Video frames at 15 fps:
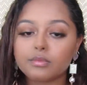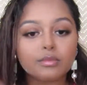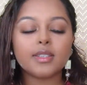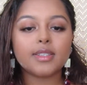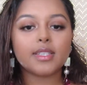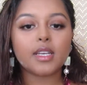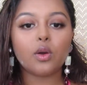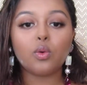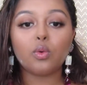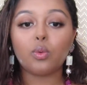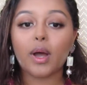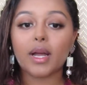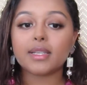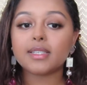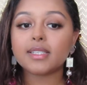So
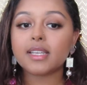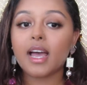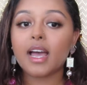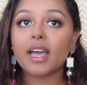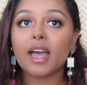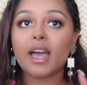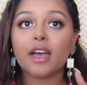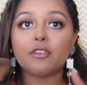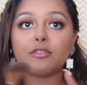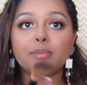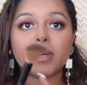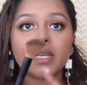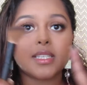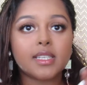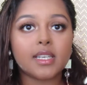once I
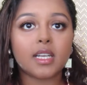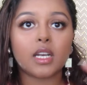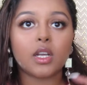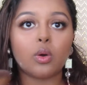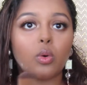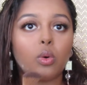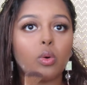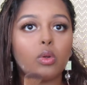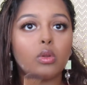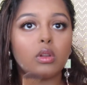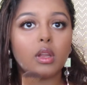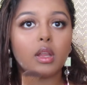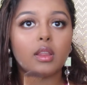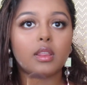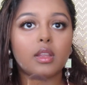have basically
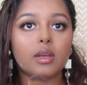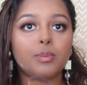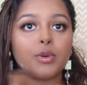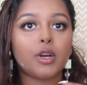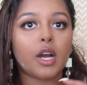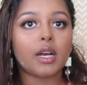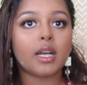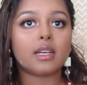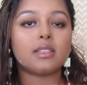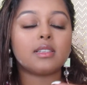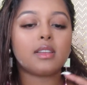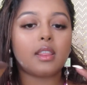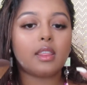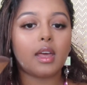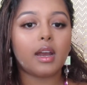all the
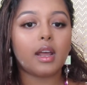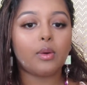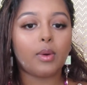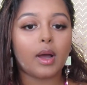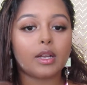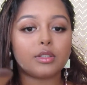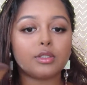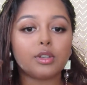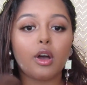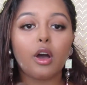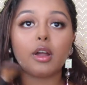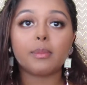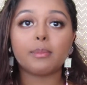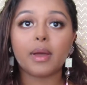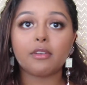products that I want
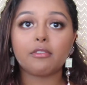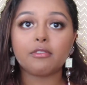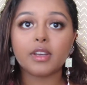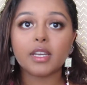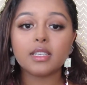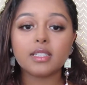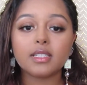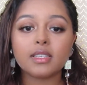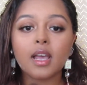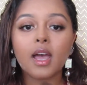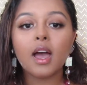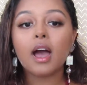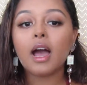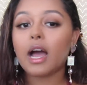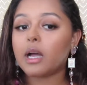on my face,
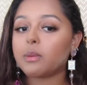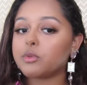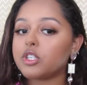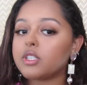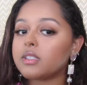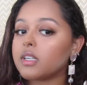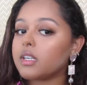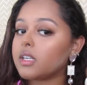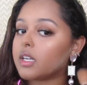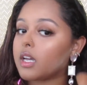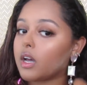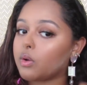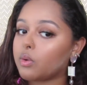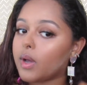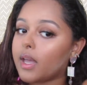I'm just gonna
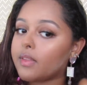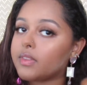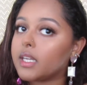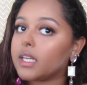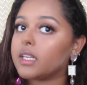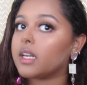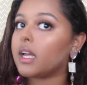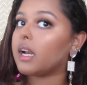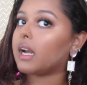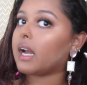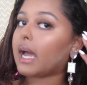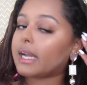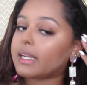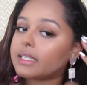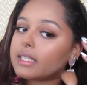go and then
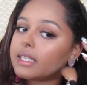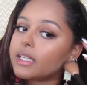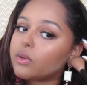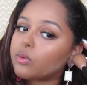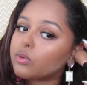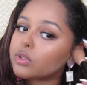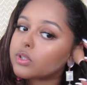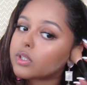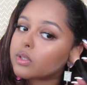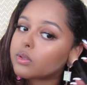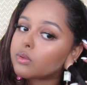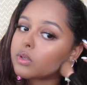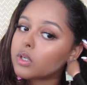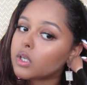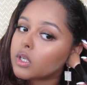lightly
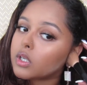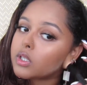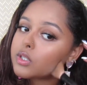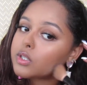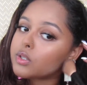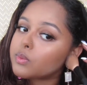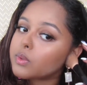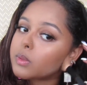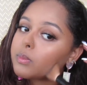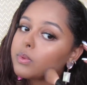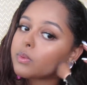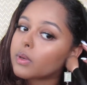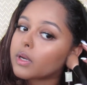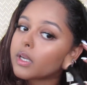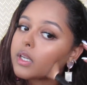also sweep
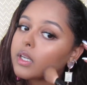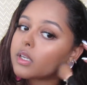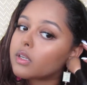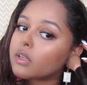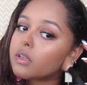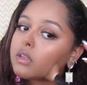away.